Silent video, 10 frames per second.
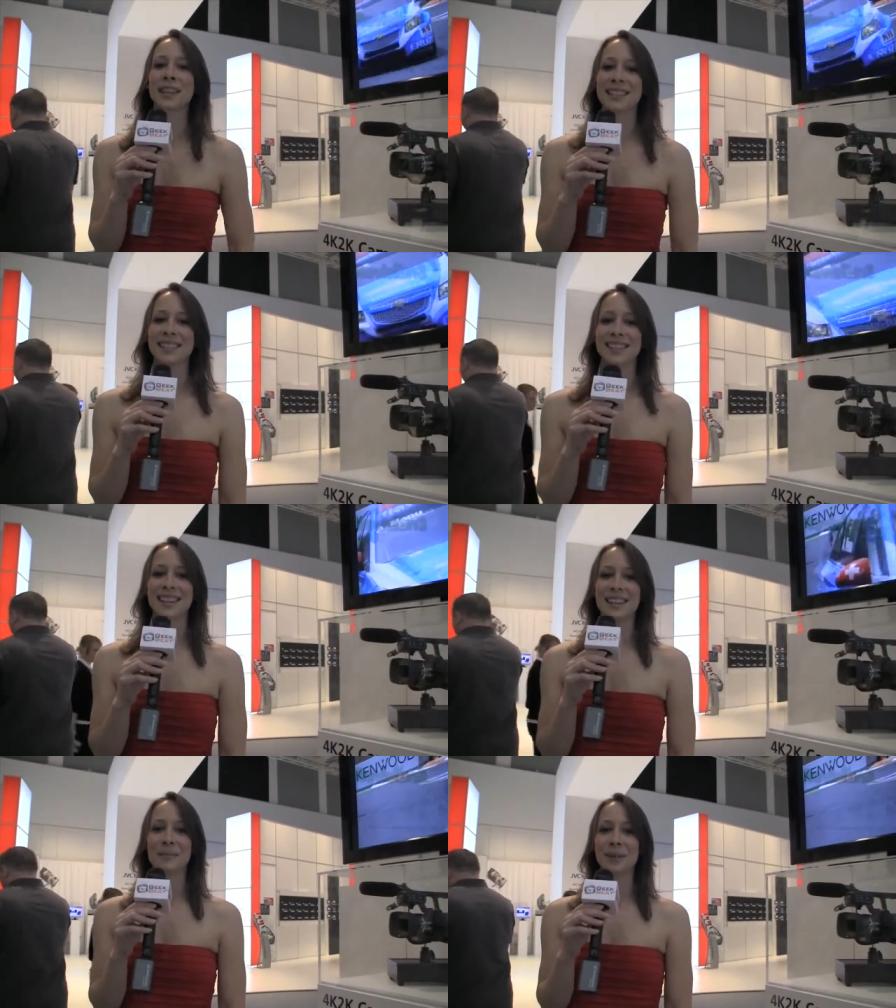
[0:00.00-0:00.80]
will get to
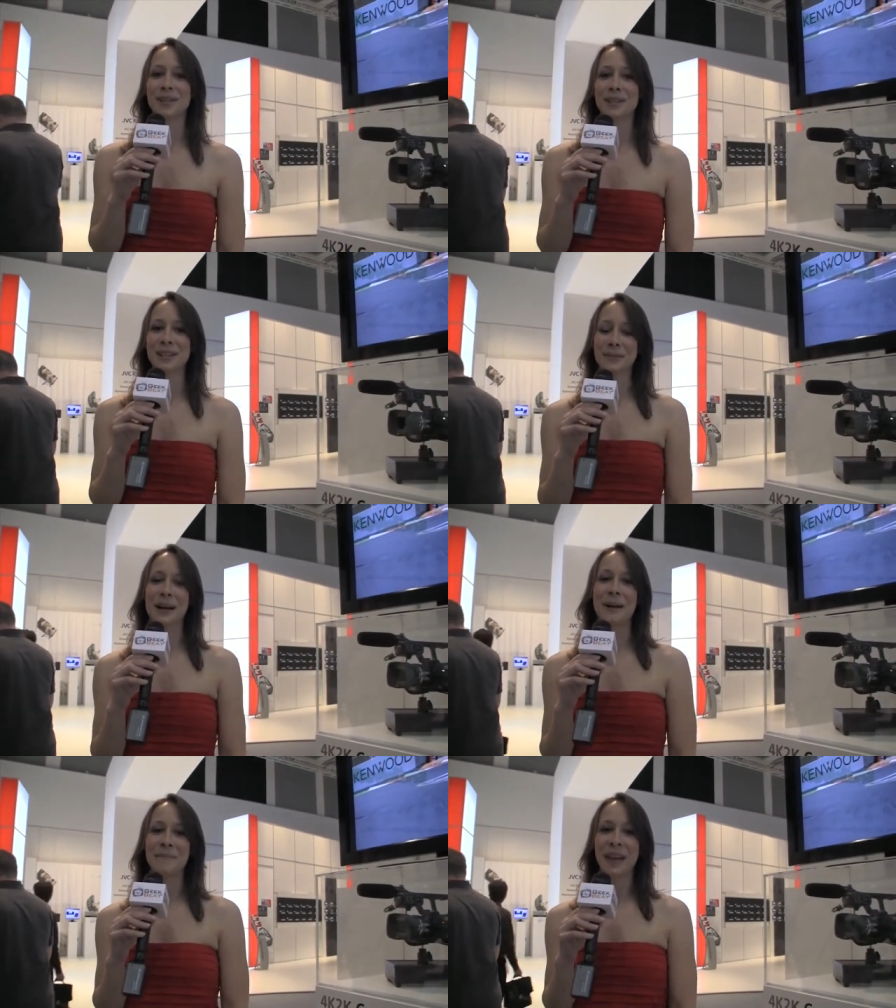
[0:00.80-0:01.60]
see it in person as
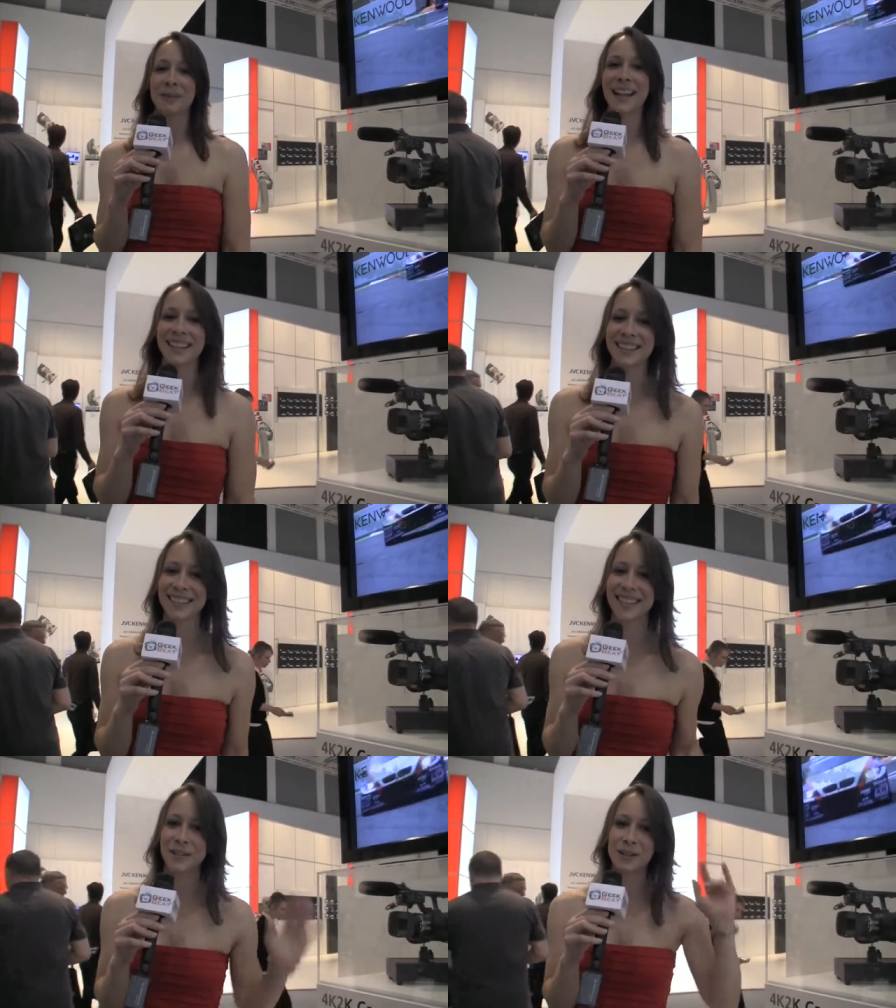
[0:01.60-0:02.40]
well. I'm Callie
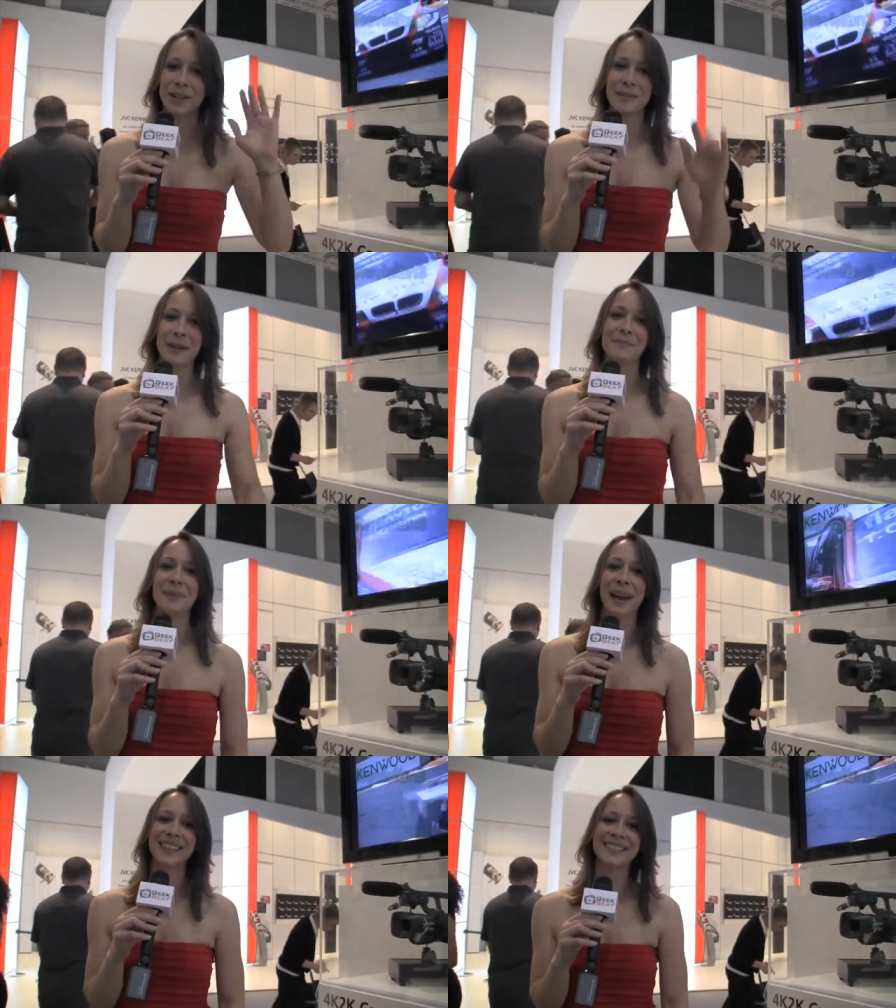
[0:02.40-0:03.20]
Lewis. Thanks for joining me.
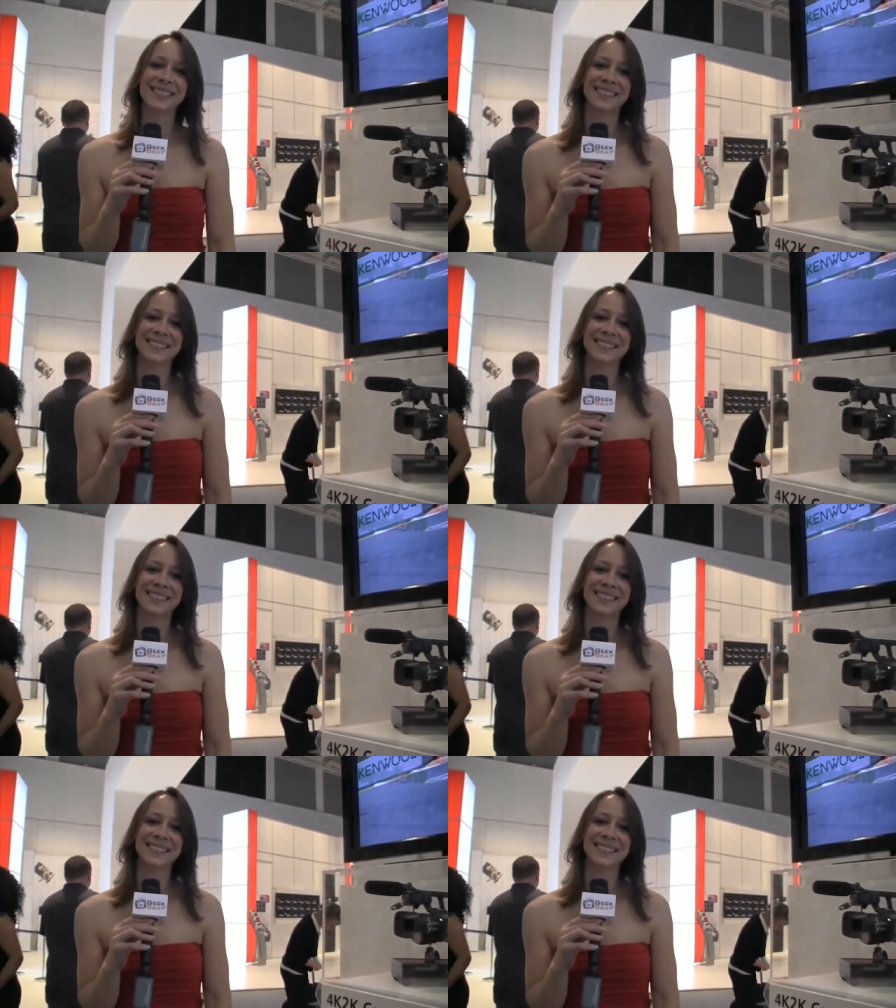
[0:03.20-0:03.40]
Bye-bye.